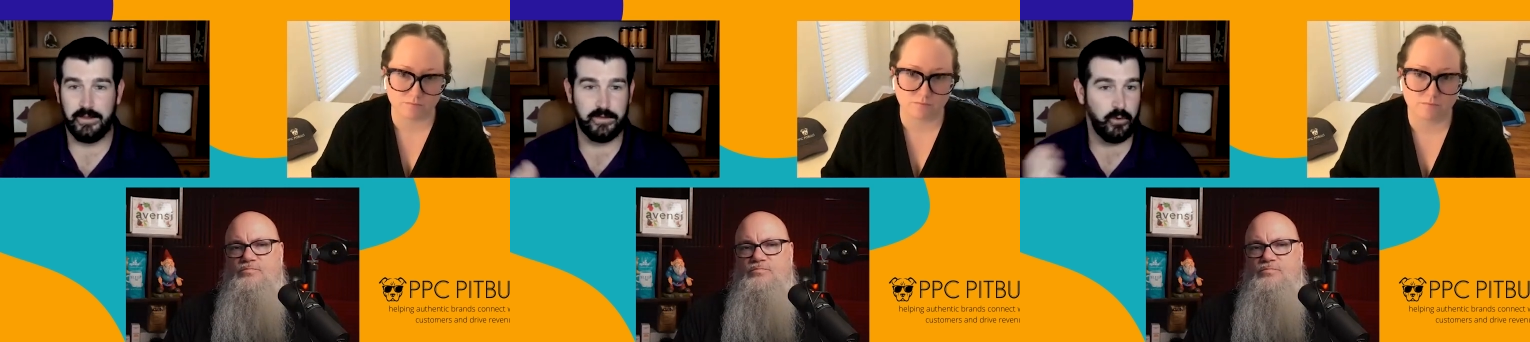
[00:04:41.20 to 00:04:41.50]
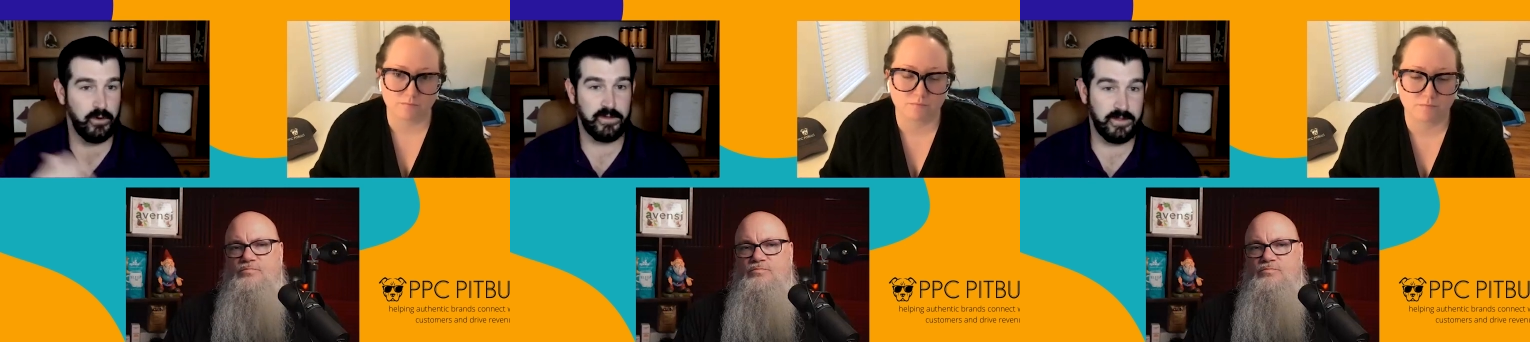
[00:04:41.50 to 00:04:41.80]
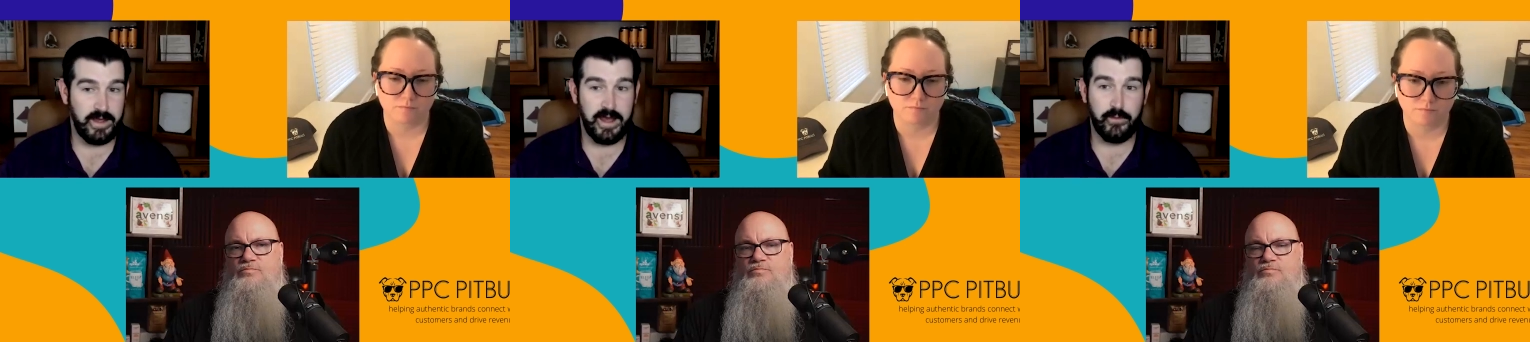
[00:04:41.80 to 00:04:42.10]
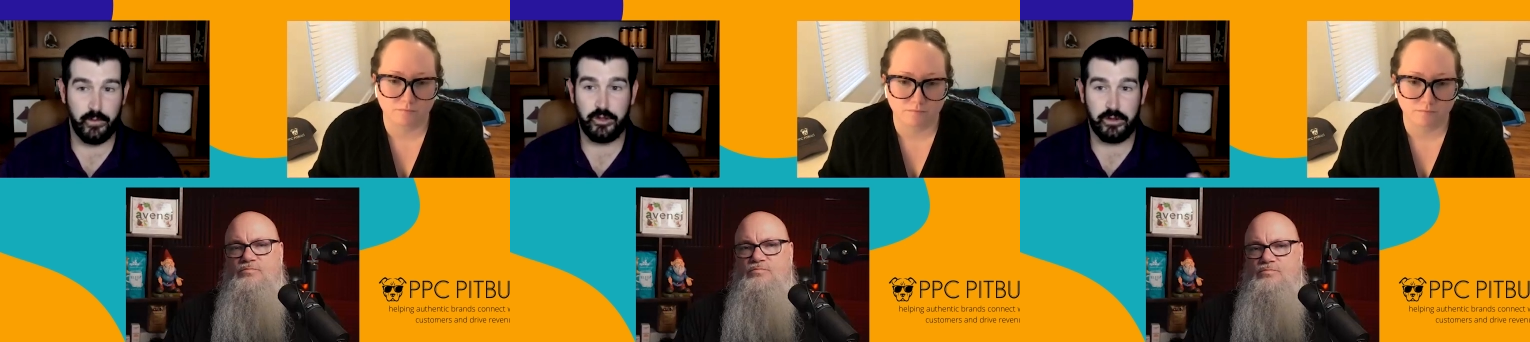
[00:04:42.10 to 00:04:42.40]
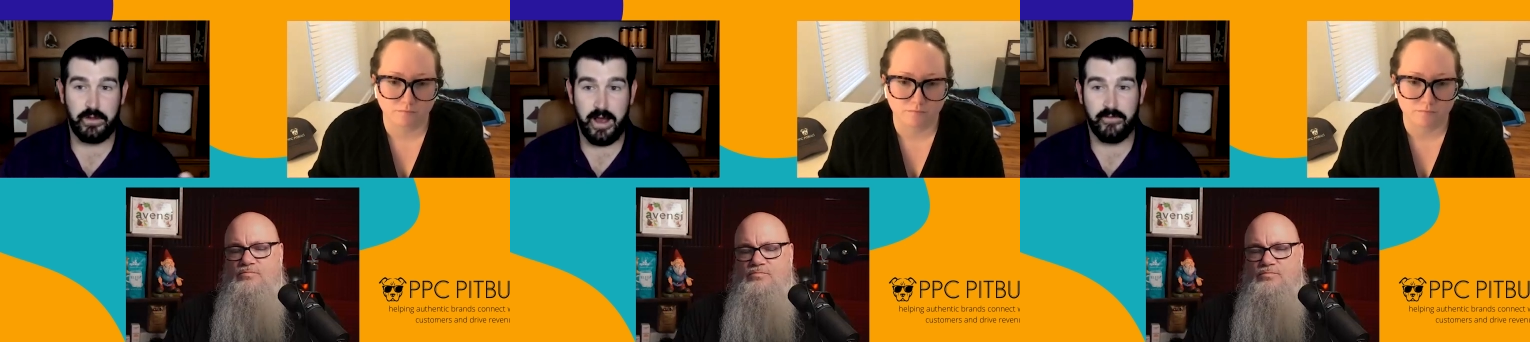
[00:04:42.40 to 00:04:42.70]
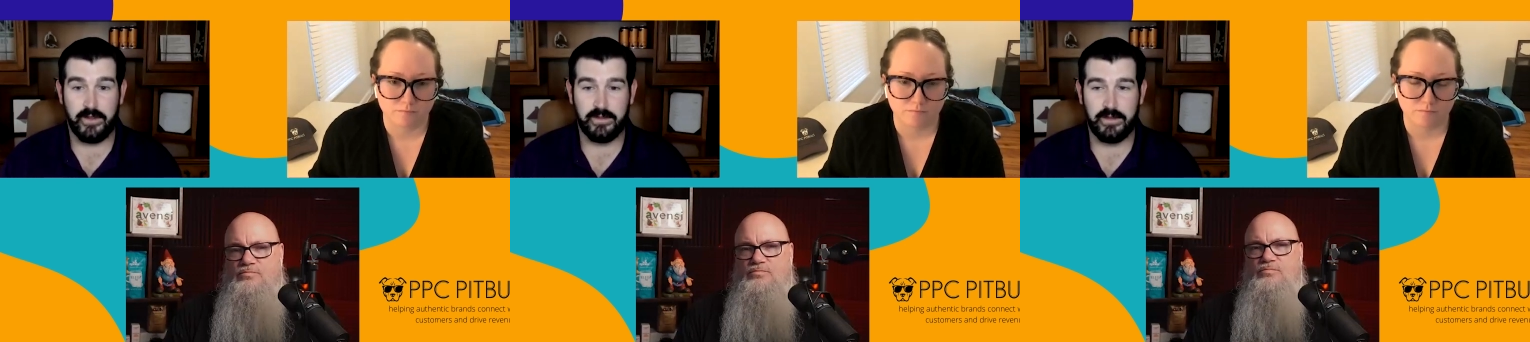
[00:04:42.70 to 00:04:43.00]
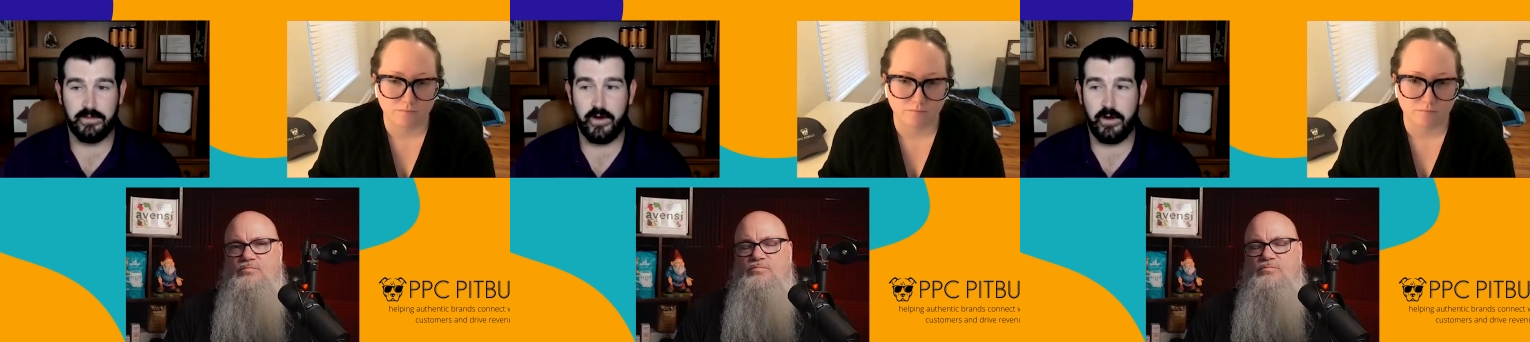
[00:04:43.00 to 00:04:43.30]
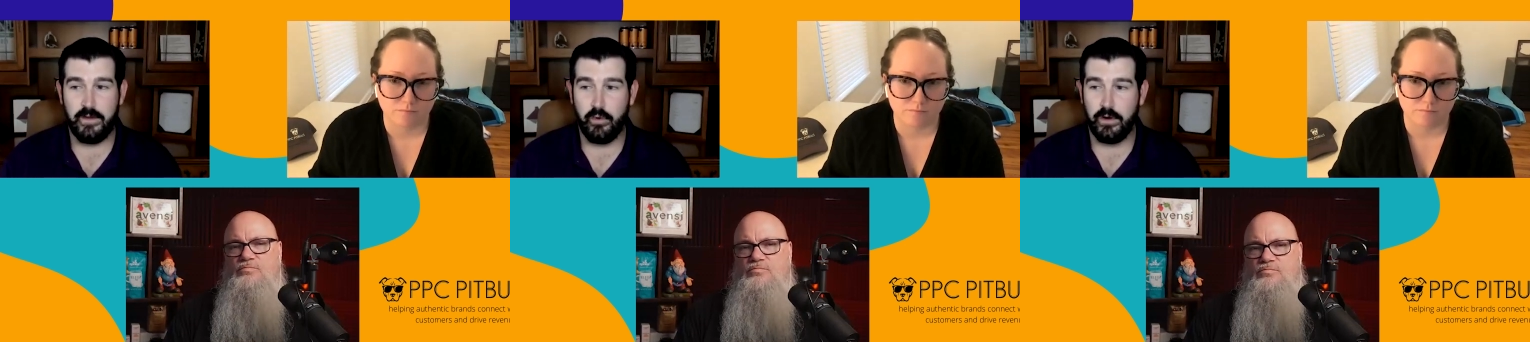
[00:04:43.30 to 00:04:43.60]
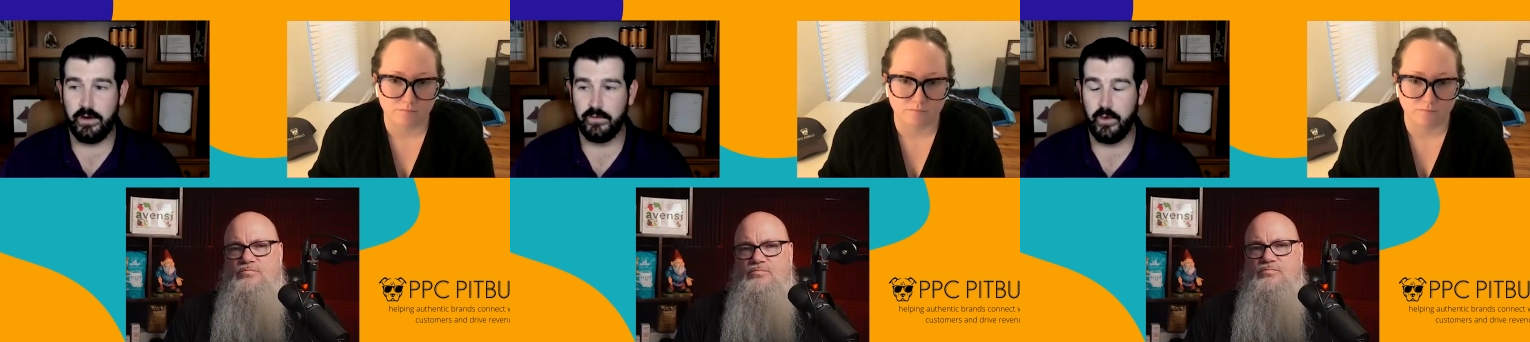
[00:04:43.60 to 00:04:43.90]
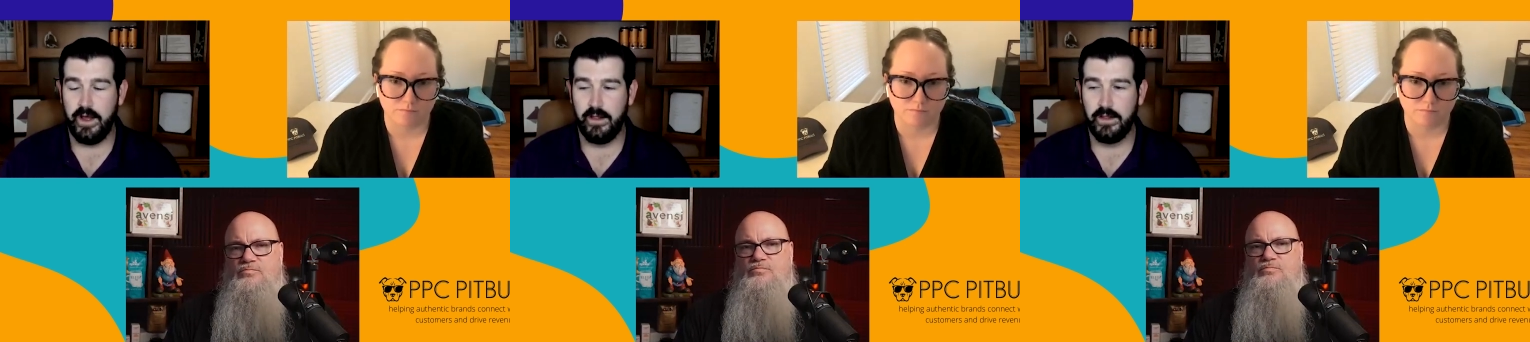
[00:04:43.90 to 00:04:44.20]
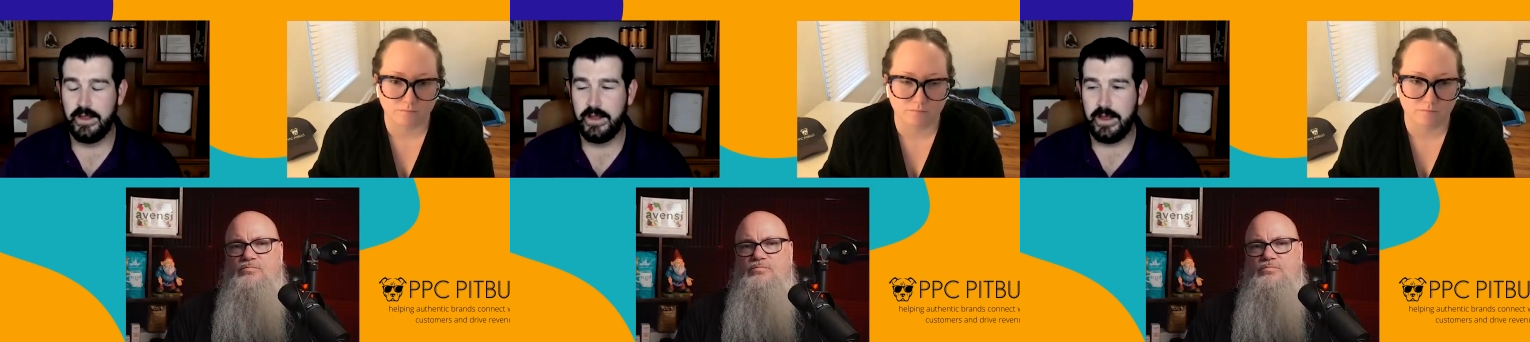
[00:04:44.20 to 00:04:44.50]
Speaker 1: the sourcing side, which obviously is very important as well.